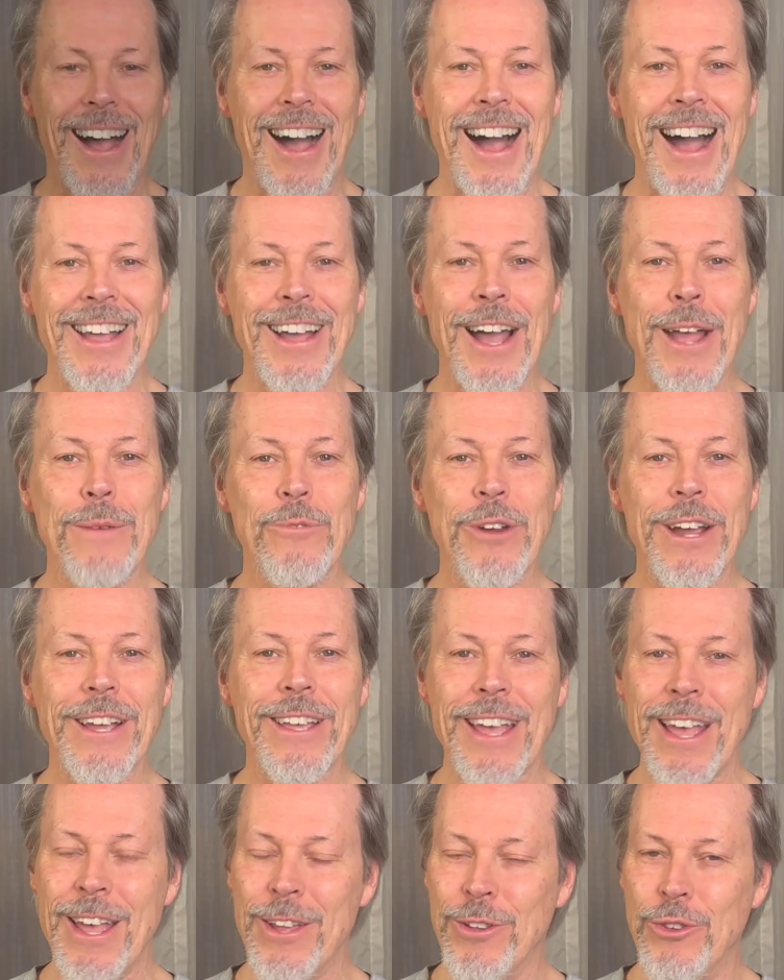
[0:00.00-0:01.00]
Hi, I'm
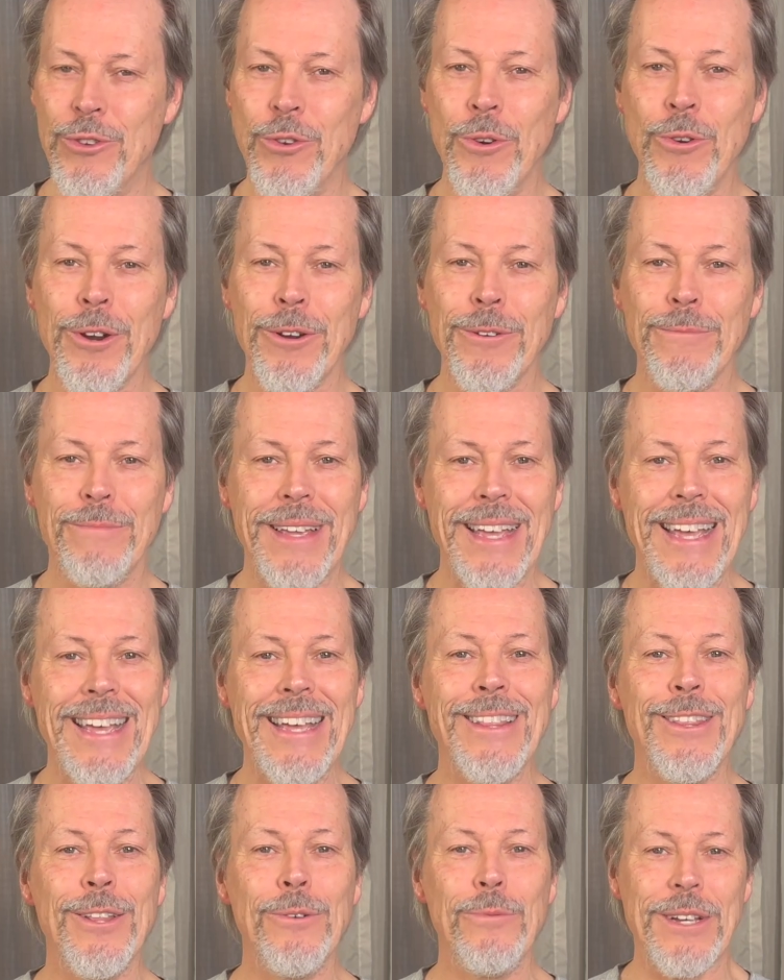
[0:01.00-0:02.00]
Rick, and you're
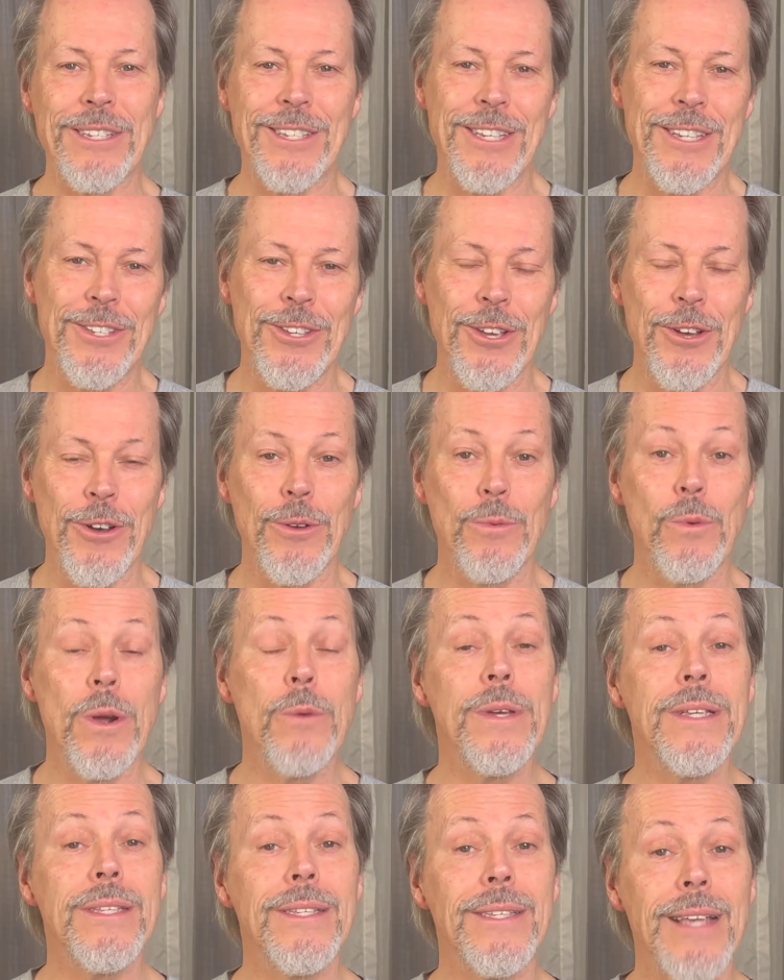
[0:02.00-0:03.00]
in the Whiskey Zone,
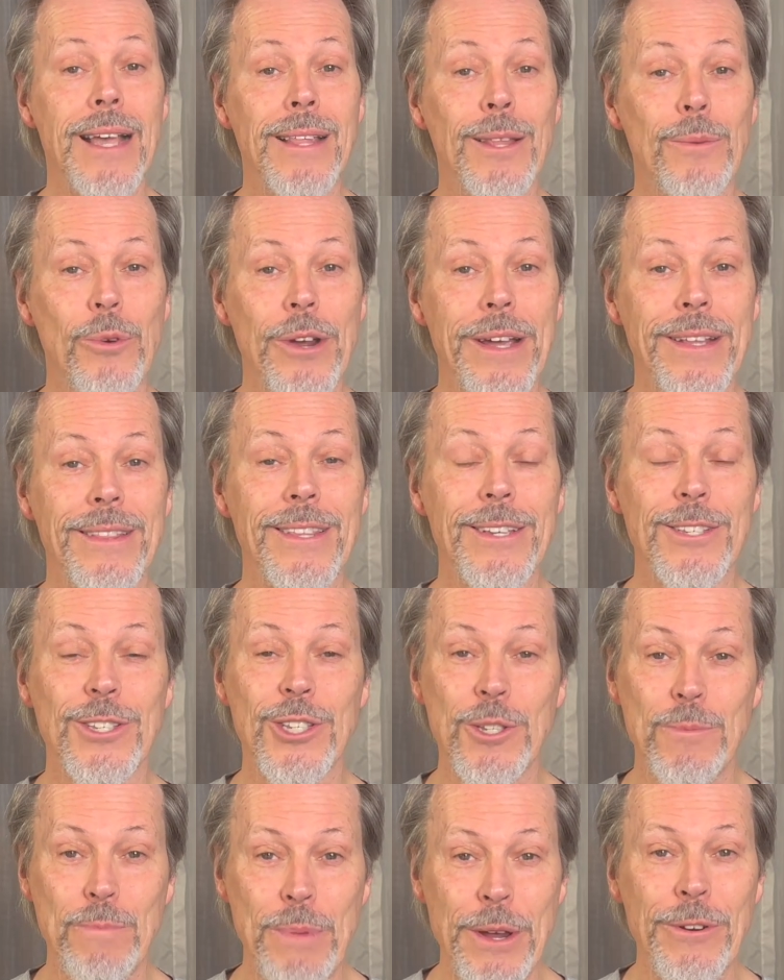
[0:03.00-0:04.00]
where we celebrate the
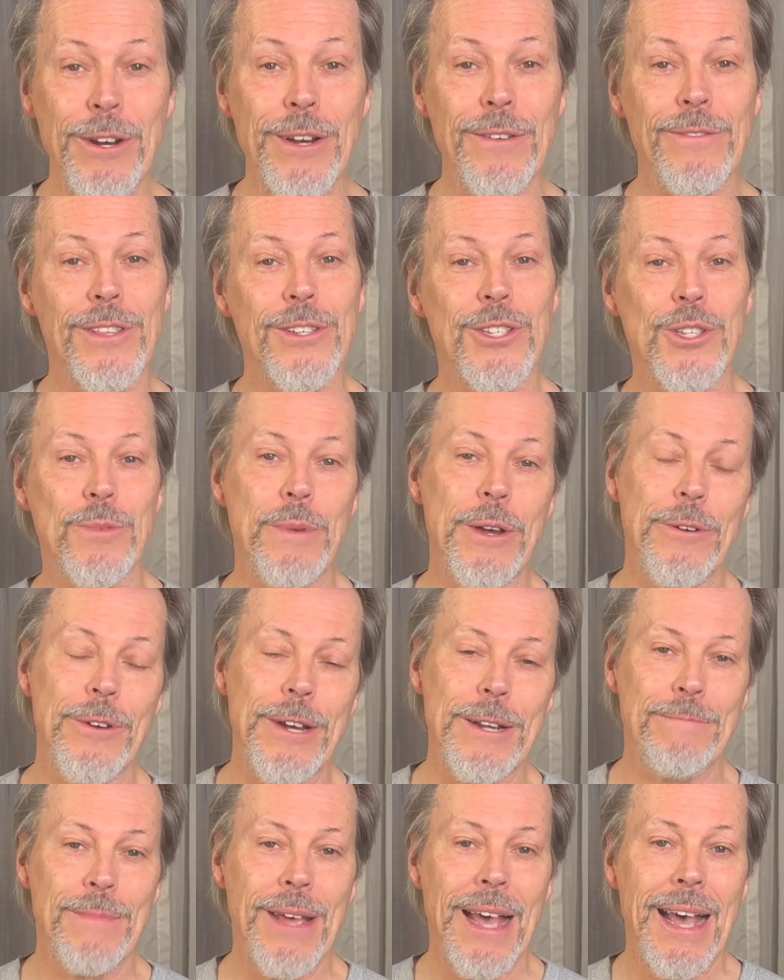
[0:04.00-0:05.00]
spirit of the
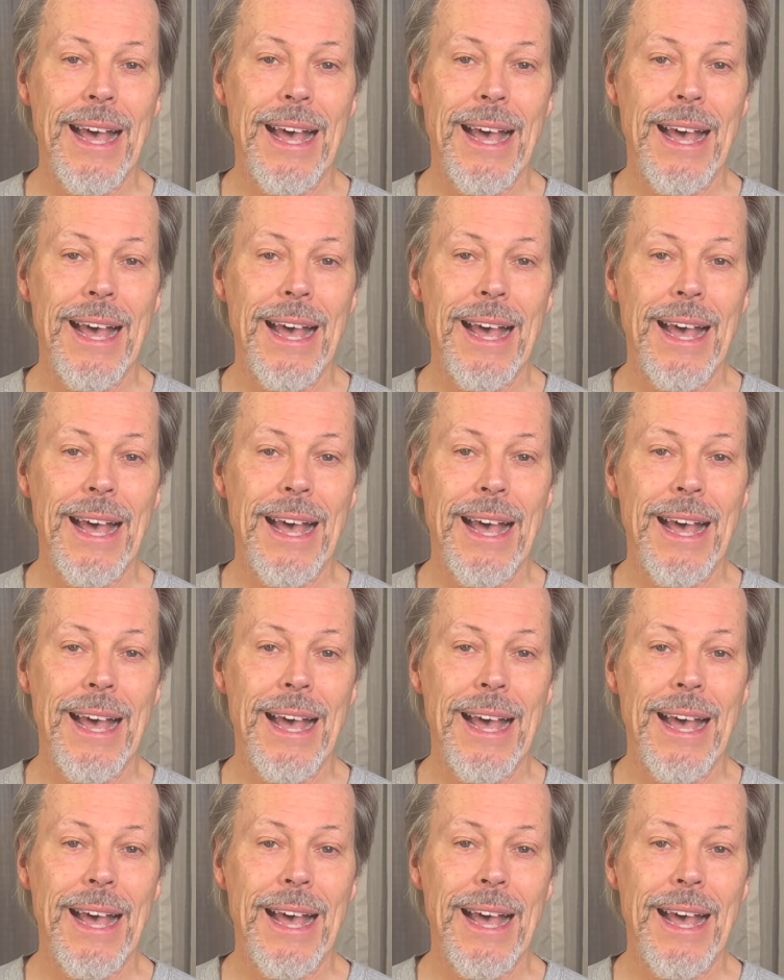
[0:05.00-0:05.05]
spirit.